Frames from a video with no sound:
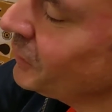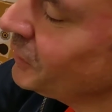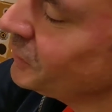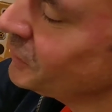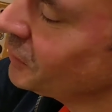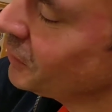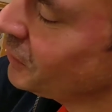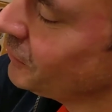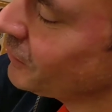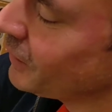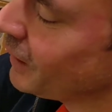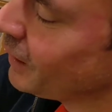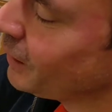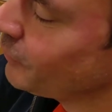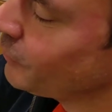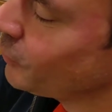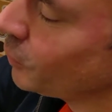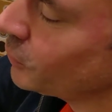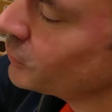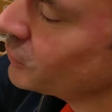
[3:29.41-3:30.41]
So you've kind
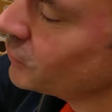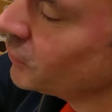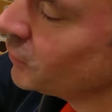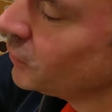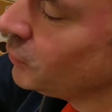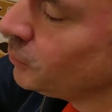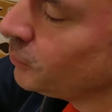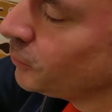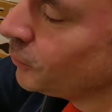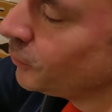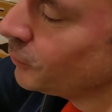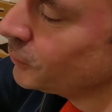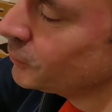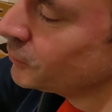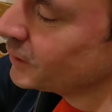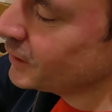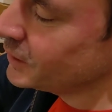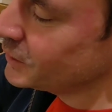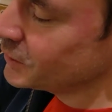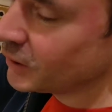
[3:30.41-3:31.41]
of got 2
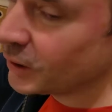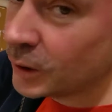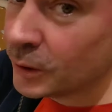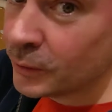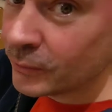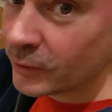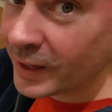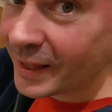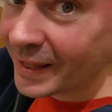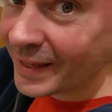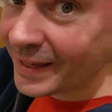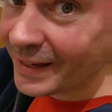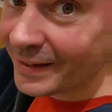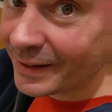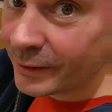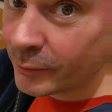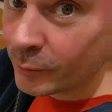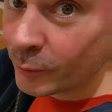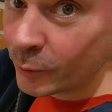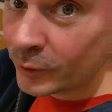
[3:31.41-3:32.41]
portraits overlaid
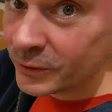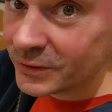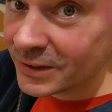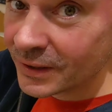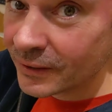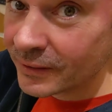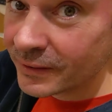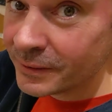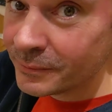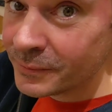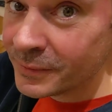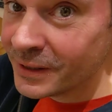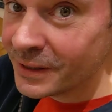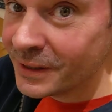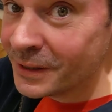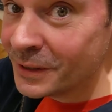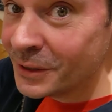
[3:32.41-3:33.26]
at one time,